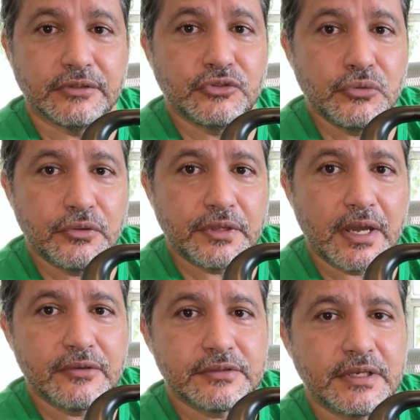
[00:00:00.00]

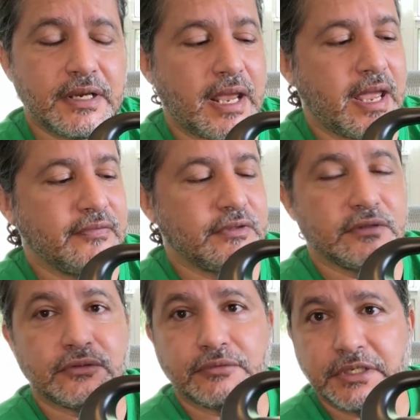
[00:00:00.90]
2000 and
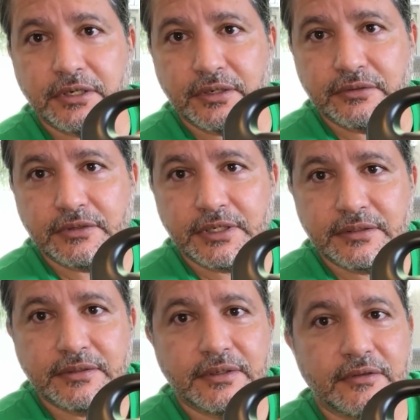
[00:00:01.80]
the
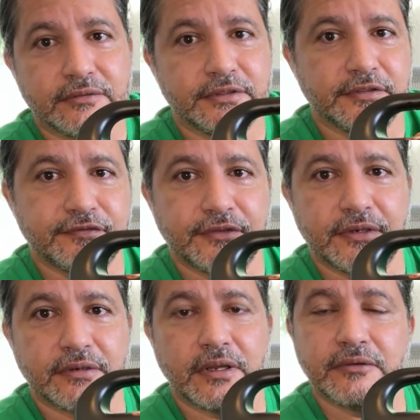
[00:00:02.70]
300,
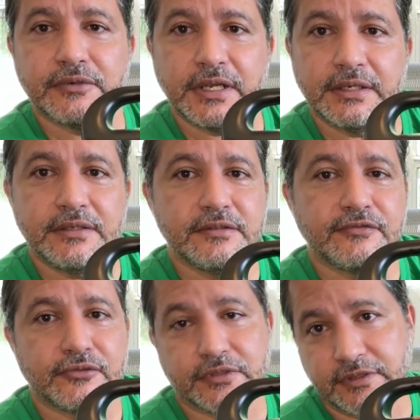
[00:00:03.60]
different ratings
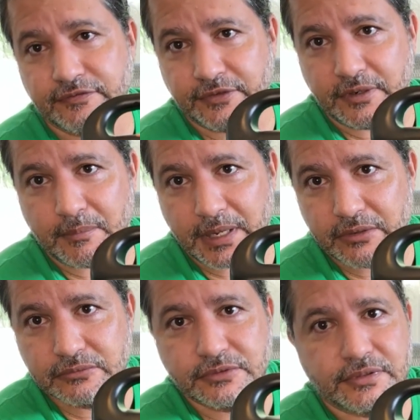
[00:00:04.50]
for different
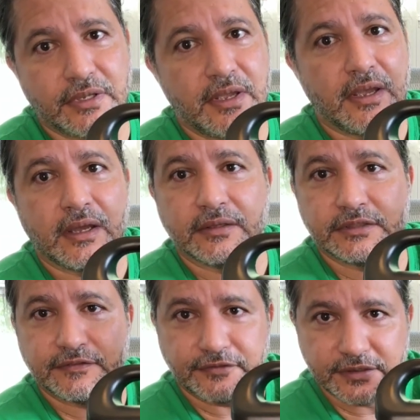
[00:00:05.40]
amounts,
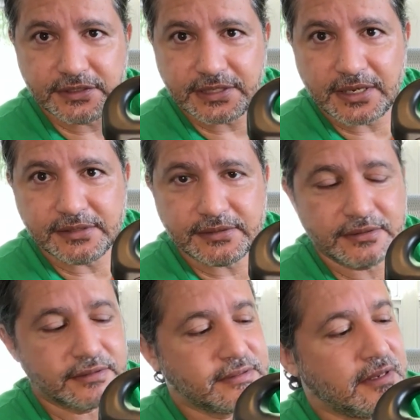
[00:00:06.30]
different
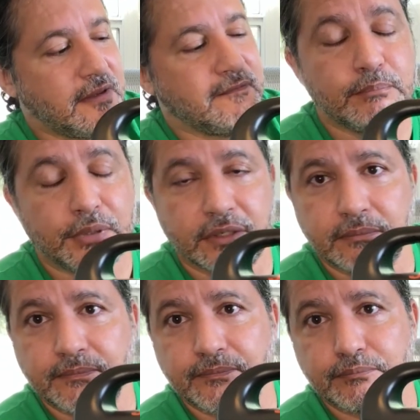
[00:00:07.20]
sizes, but
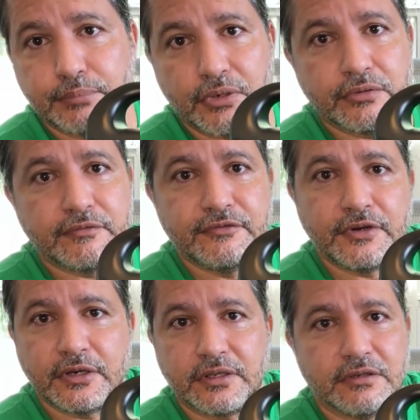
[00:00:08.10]
both
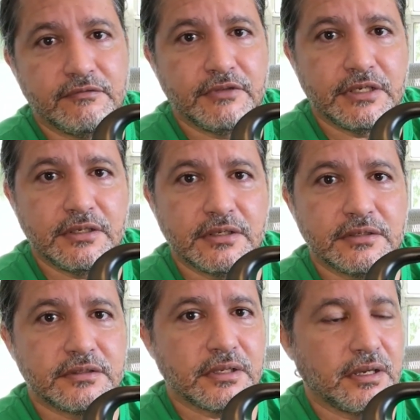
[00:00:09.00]
very
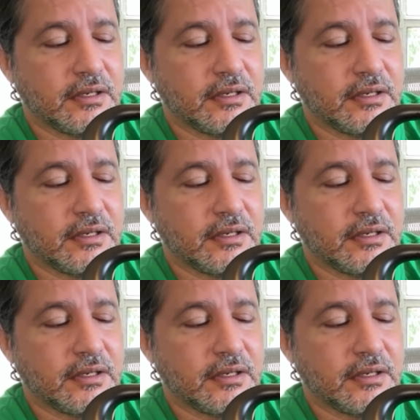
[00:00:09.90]
convenient